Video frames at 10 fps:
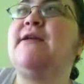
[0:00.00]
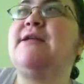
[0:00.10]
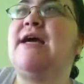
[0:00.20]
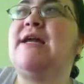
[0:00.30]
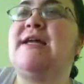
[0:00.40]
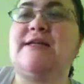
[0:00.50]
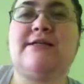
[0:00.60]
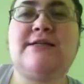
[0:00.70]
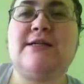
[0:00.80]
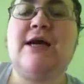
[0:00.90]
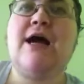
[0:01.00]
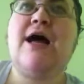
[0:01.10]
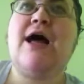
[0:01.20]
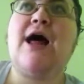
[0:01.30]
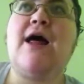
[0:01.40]
kind of ended.
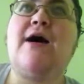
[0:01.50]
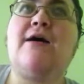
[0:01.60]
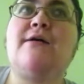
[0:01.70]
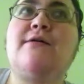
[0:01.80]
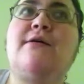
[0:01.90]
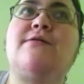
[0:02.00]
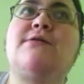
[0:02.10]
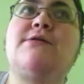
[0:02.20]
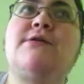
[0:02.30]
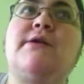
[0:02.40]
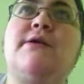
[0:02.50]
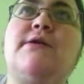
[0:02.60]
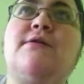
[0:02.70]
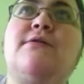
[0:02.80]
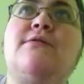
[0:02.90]
And I was just like,
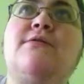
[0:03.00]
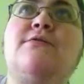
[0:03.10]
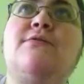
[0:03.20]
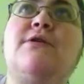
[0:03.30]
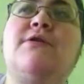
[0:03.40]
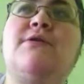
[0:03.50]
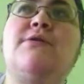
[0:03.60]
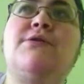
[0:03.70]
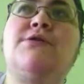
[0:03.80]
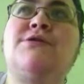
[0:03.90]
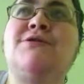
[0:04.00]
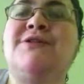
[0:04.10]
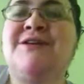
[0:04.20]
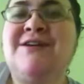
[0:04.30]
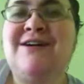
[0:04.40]
well,
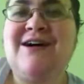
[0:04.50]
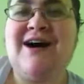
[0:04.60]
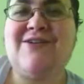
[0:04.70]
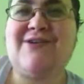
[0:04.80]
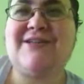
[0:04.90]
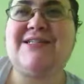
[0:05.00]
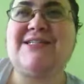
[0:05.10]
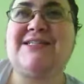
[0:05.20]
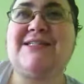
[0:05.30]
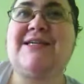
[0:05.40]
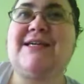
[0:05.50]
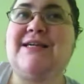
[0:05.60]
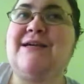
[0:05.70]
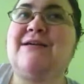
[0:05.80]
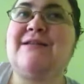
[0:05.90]
I want to
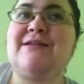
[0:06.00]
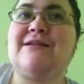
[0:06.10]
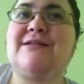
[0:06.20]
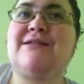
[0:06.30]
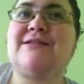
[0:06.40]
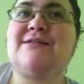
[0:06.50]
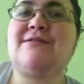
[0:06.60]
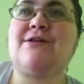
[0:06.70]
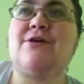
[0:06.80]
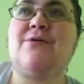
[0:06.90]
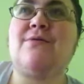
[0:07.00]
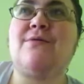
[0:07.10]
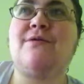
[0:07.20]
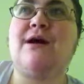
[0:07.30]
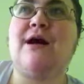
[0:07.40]
see this go
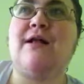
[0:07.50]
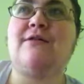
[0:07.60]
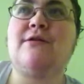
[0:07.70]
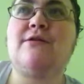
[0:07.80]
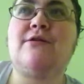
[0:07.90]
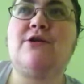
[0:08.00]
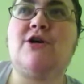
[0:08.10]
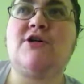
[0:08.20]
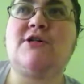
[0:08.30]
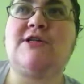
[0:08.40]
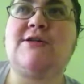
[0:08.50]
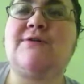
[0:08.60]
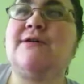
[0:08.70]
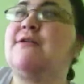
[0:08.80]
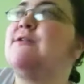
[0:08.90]
a little longer. I
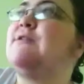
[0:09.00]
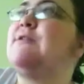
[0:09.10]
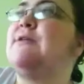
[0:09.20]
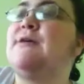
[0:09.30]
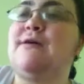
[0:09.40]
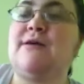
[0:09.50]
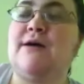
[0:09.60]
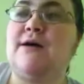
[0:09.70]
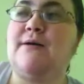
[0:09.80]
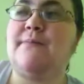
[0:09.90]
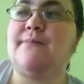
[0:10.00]
wanted to see the